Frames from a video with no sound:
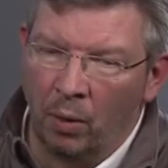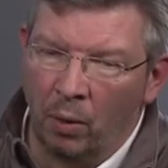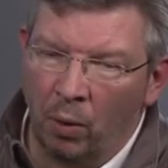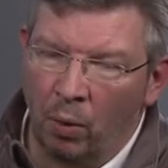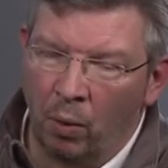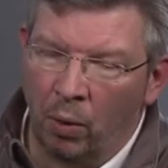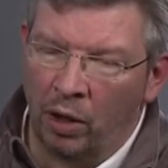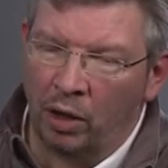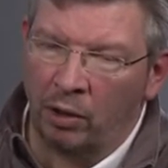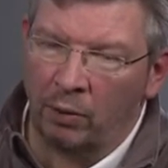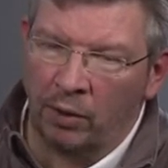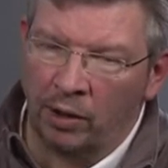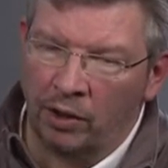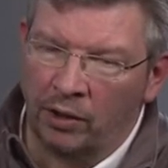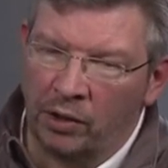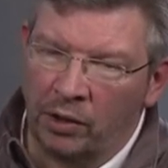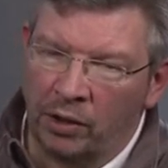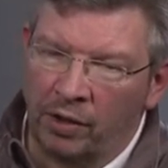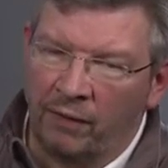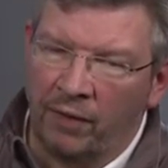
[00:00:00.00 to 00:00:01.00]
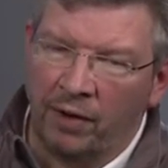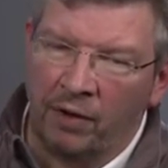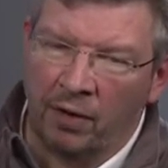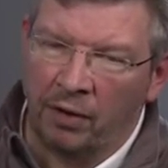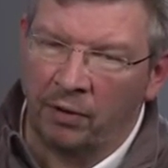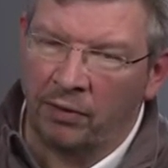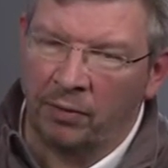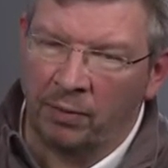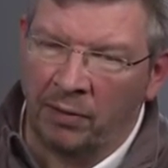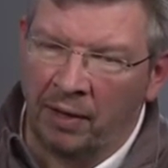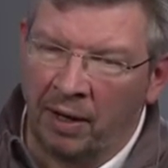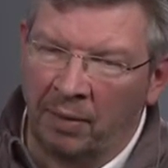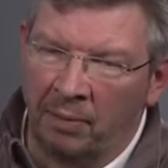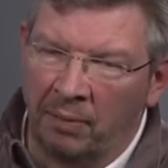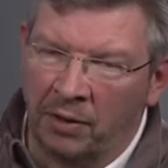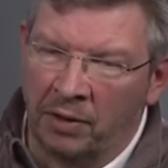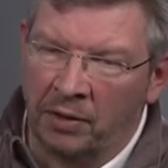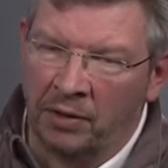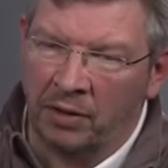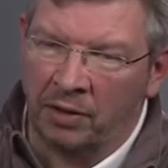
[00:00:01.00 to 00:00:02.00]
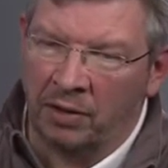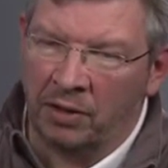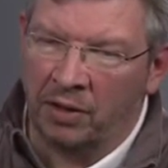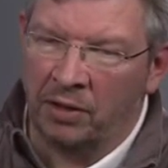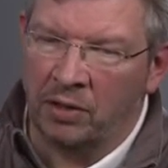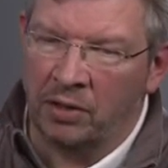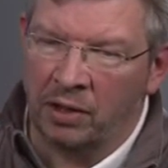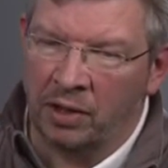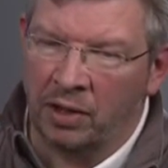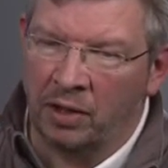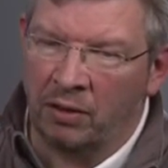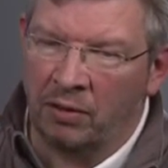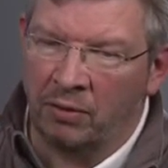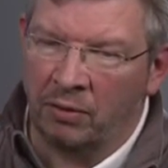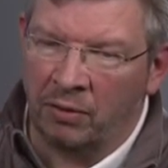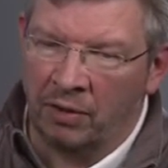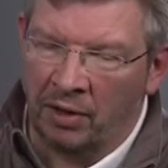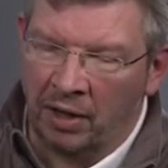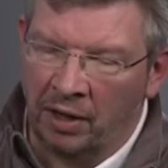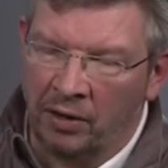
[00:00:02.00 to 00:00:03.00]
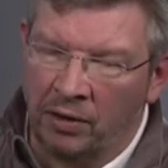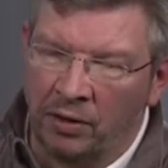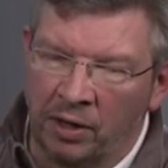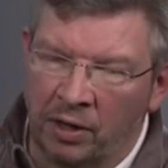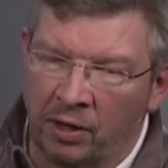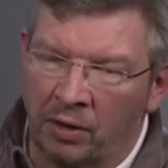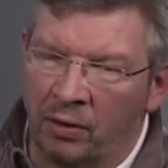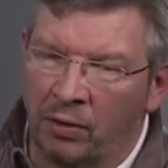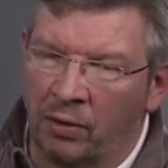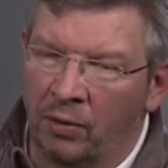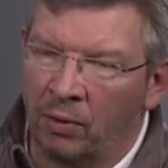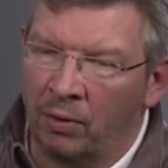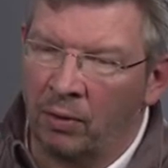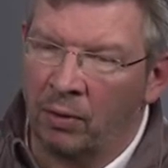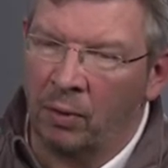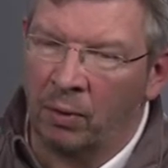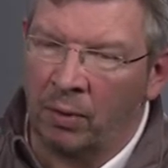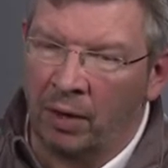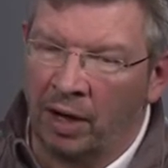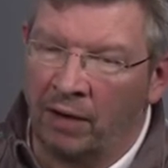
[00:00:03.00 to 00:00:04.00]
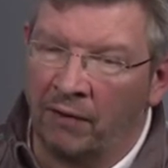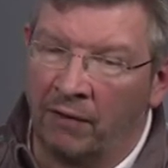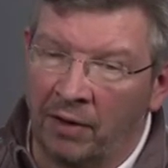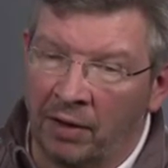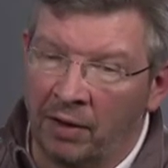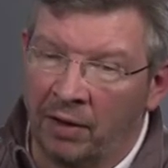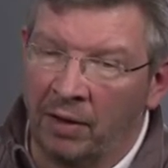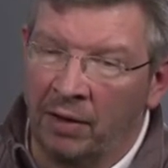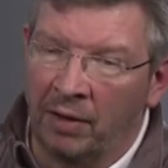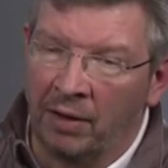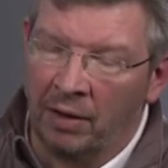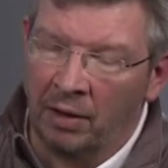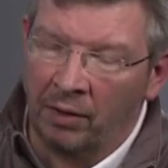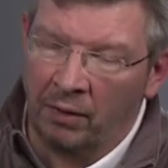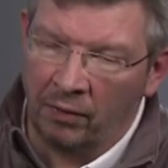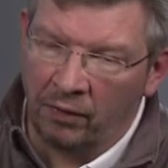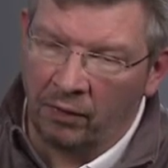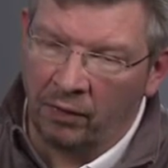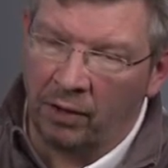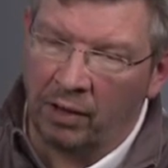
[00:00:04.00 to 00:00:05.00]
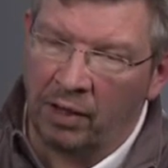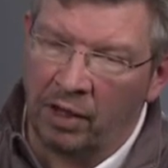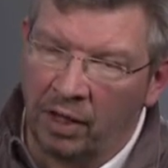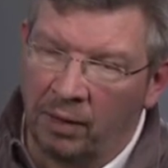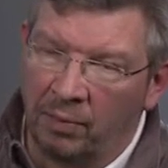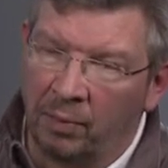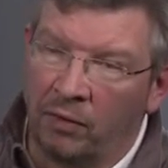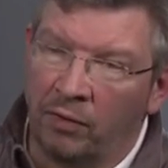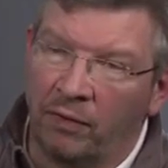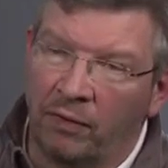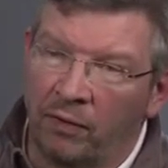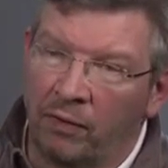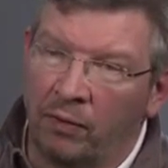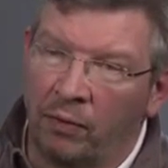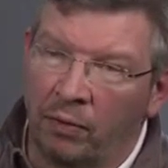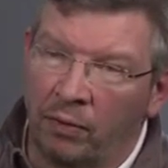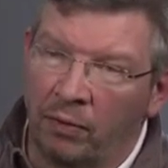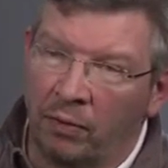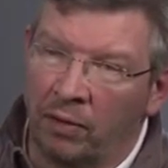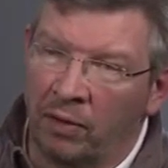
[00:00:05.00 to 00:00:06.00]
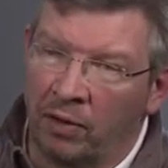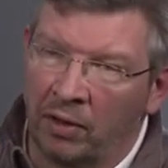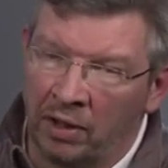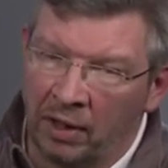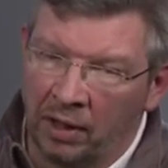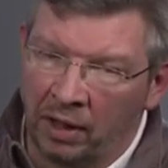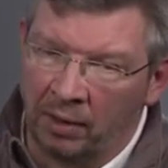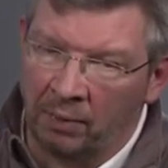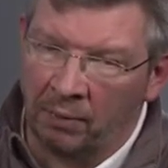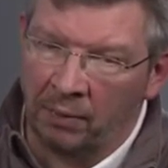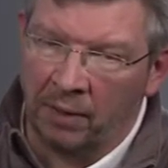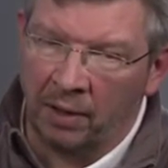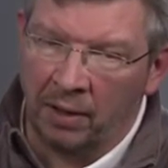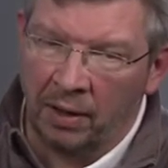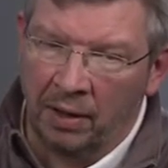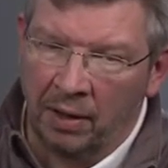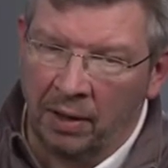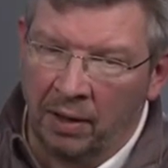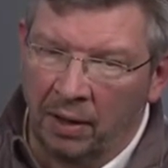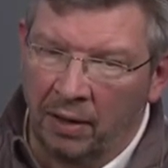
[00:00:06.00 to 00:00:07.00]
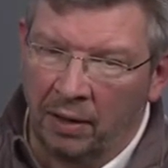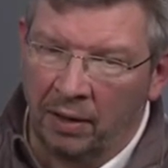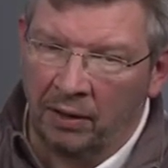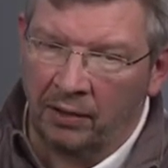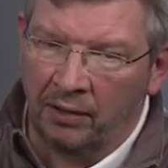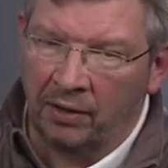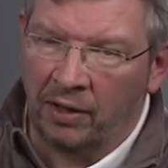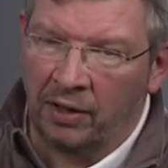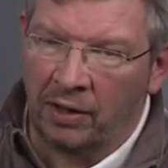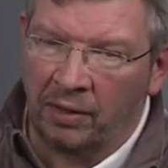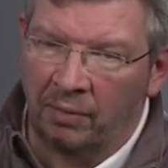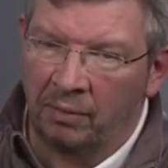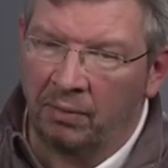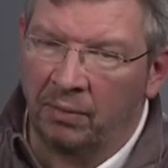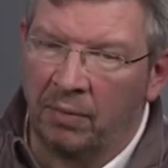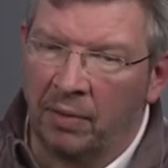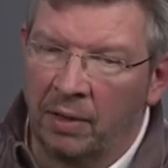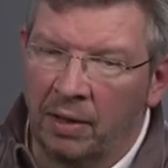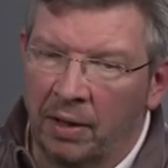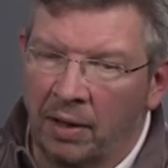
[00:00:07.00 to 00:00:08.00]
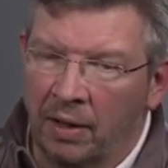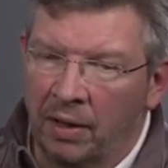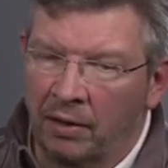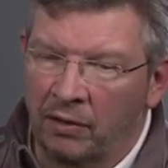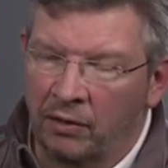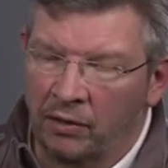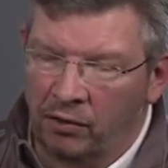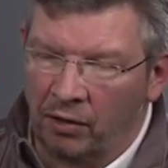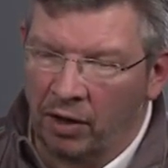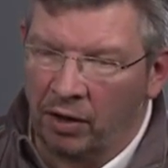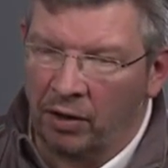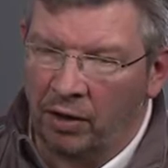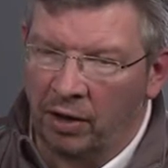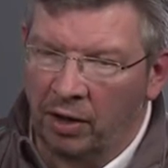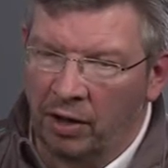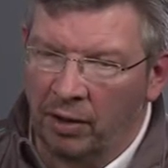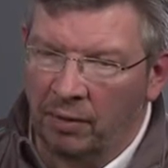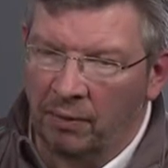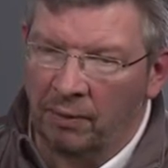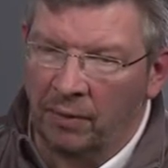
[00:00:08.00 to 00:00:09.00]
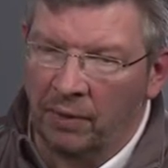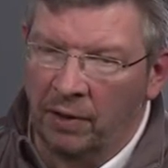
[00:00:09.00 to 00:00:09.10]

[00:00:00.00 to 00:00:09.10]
Whether we achieve our ultimate ambition this year or next year or whenever, we've got to keep moving forward. We've got to keep the team strengthening.